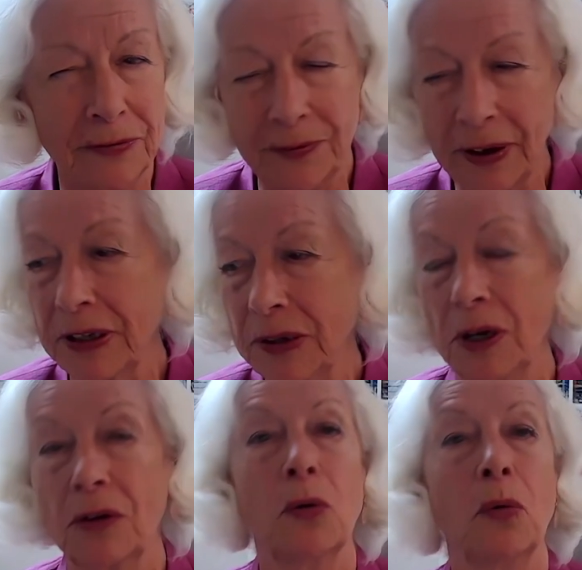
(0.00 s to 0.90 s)
very
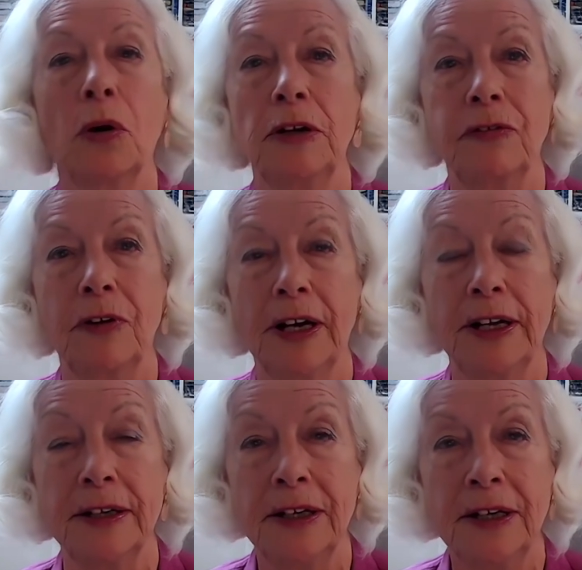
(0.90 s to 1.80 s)
well
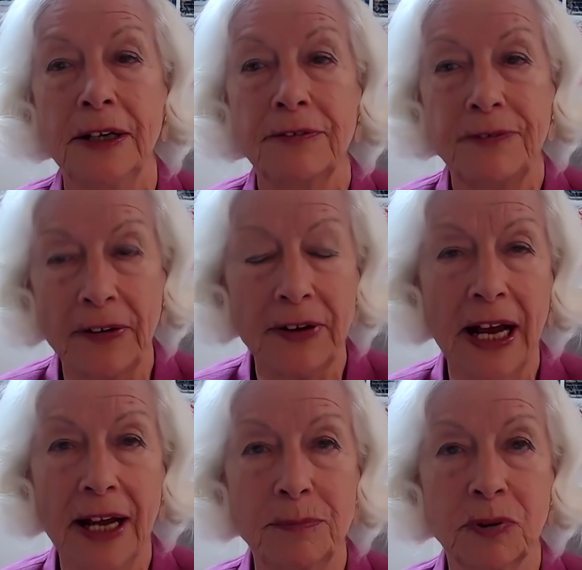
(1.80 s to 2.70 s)
qualified, very
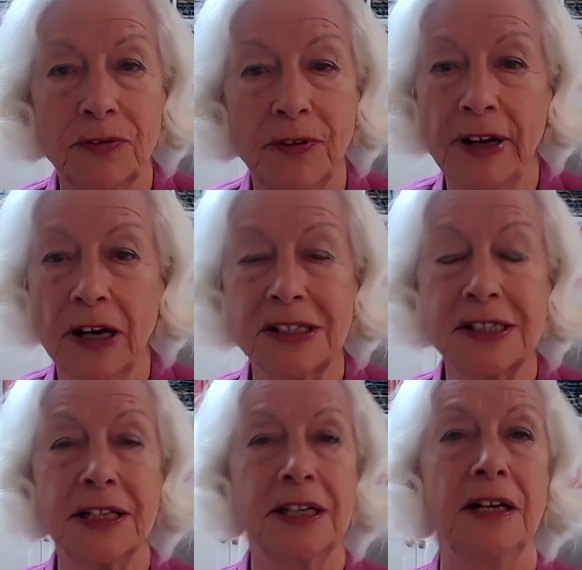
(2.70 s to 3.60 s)
able, very
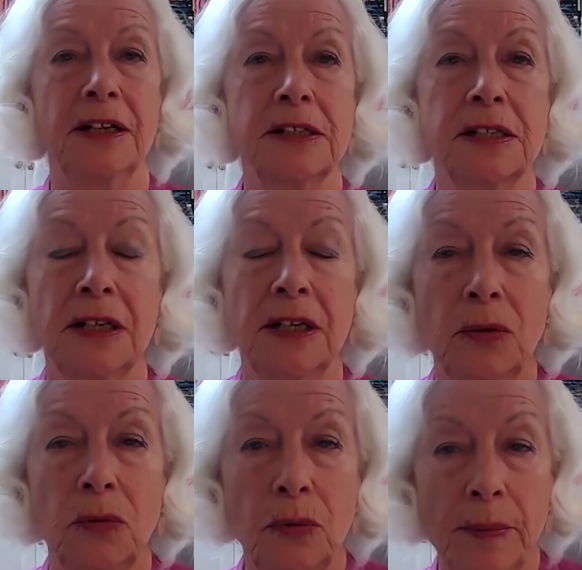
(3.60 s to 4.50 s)
articulate
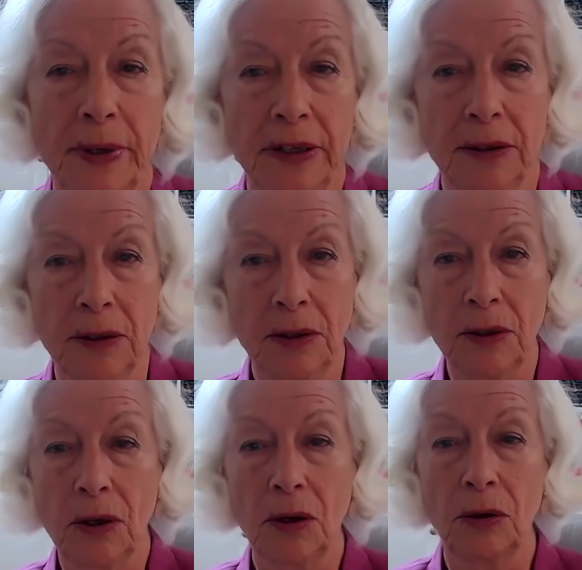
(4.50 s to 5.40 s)
women
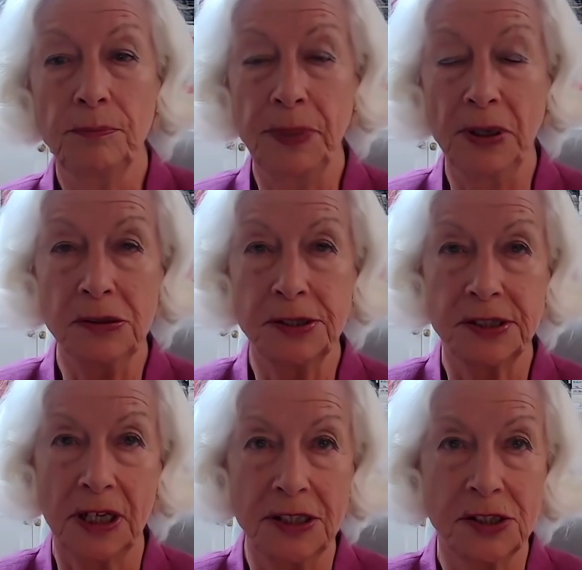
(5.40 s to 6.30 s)
on both
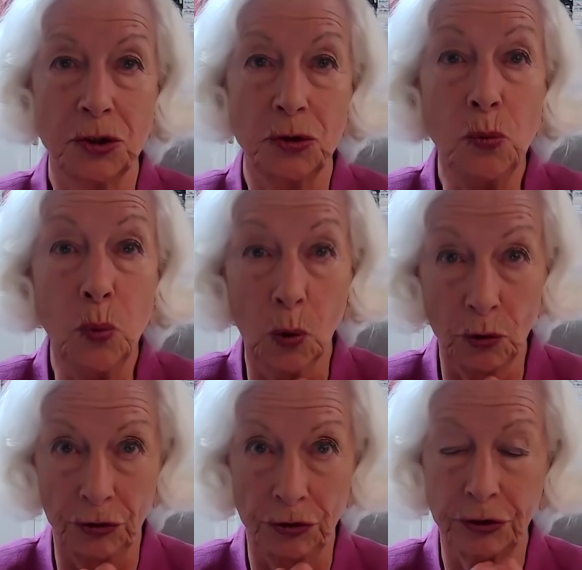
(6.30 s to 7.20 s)
sides who
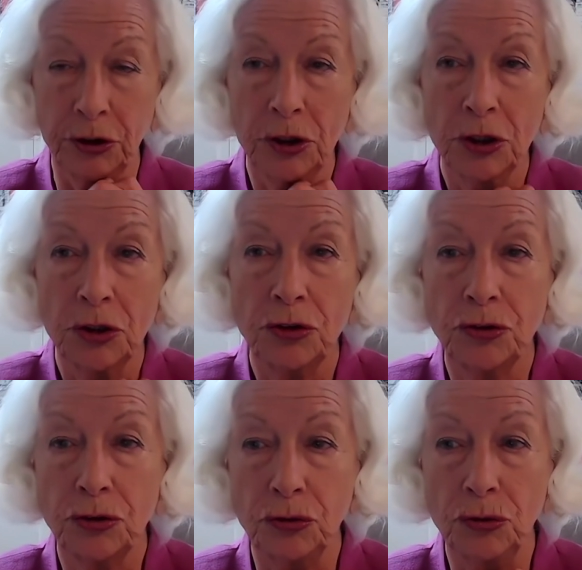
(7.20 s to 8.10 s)
want
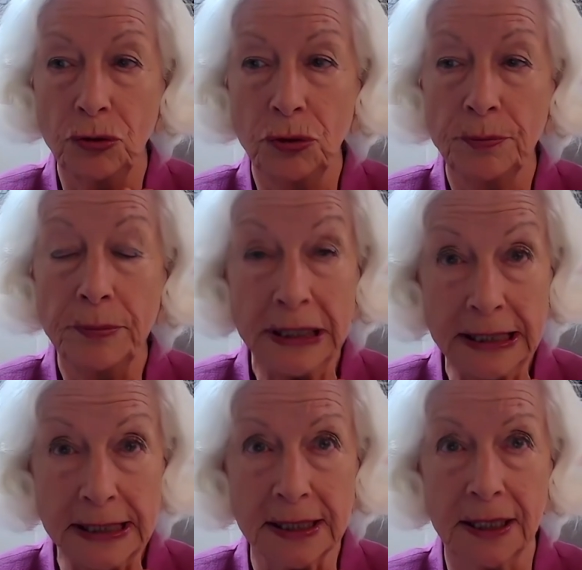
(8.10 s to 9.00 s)
to
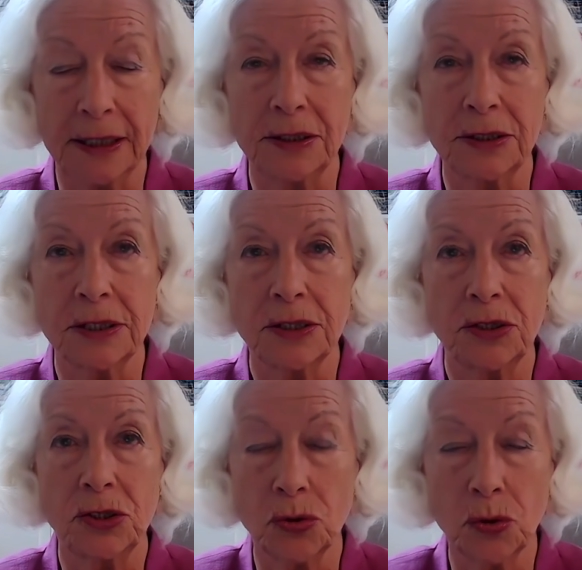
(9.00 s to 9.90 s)
meet and
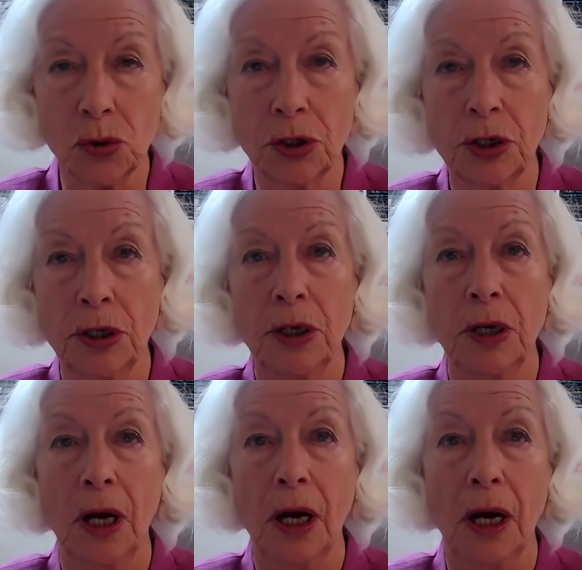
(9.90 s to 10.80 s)
talk
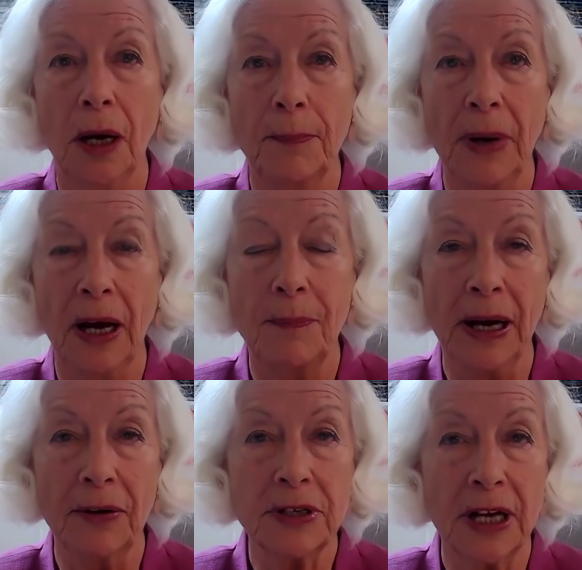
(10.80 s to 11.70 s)

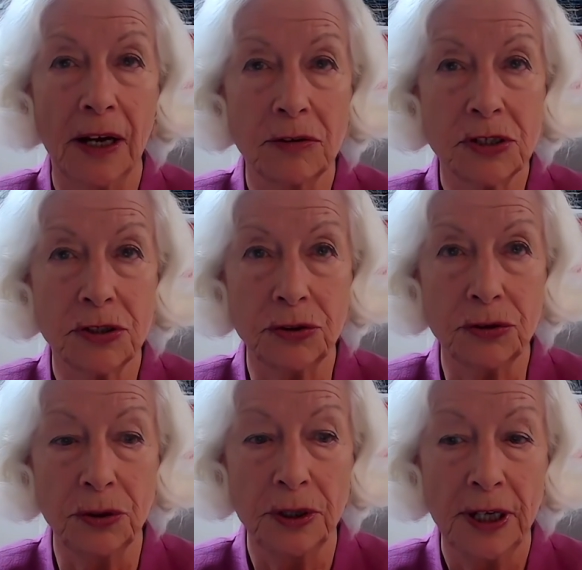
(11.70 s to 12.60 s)
about how
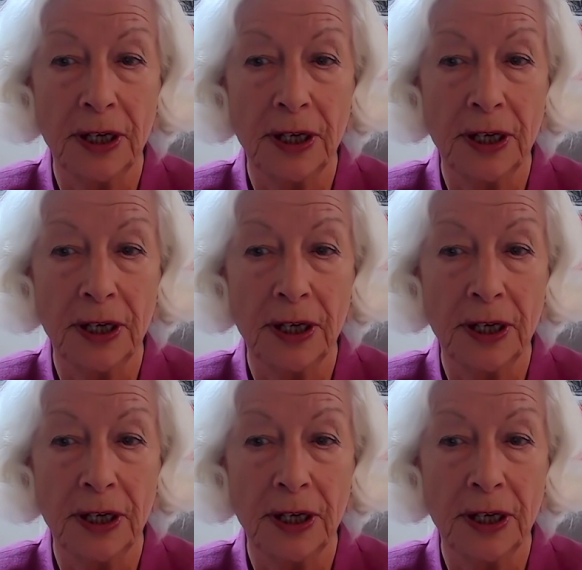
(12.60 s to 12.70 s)
to